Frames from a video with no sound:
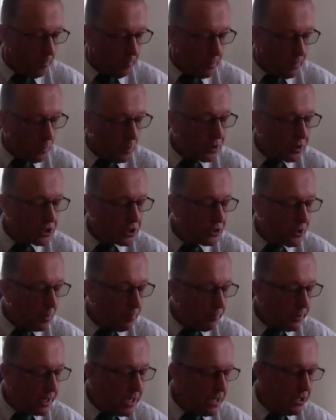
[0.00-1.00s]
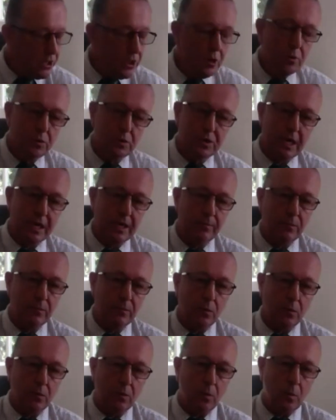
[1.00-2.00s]
But what has not been used
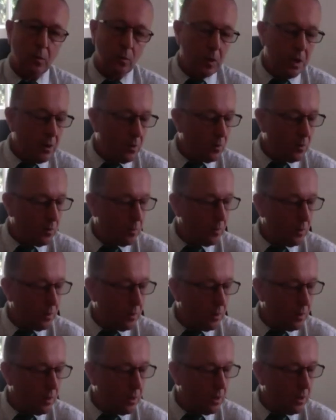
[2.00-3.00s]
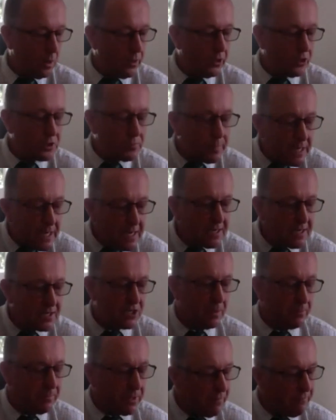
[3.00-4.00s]
anymore? Well, there's been
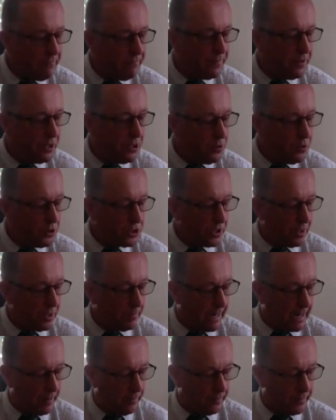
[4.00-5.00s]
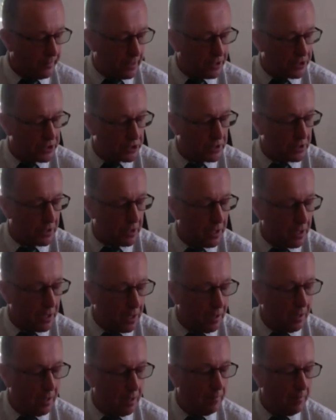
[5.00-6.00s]
some confusion about this,
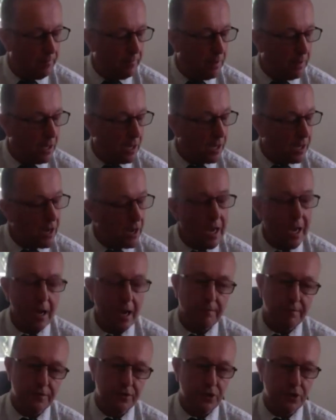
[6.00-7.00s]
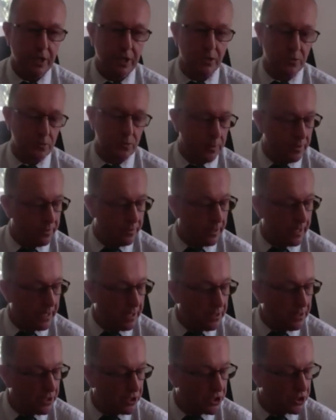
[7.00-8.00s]
and I have checked with
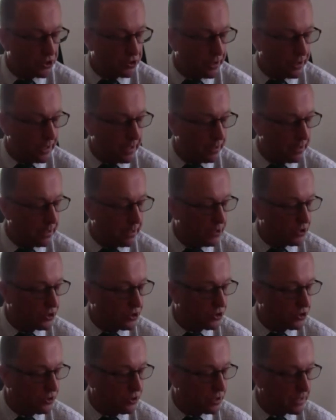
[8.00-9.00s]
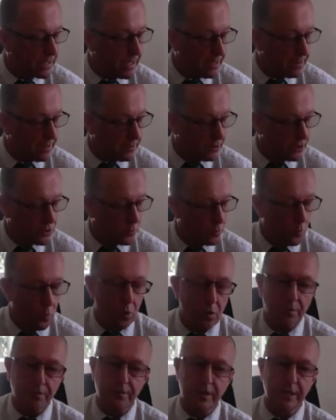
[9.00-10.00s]
industry and industry standards.
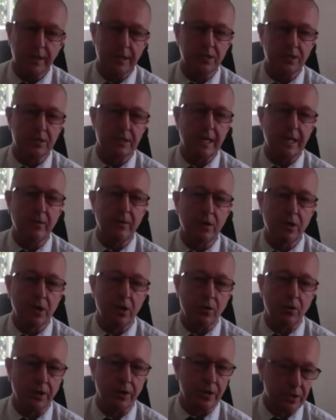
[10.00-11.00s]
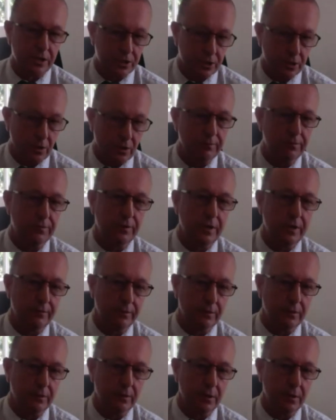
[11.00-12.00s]
Warfarin has now gone, and it's gone
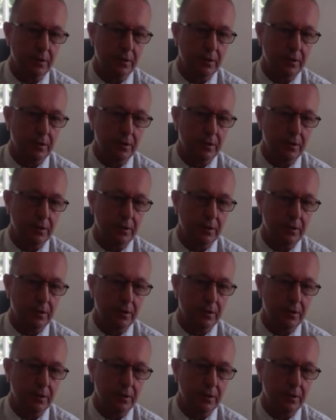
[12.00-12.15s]
forever.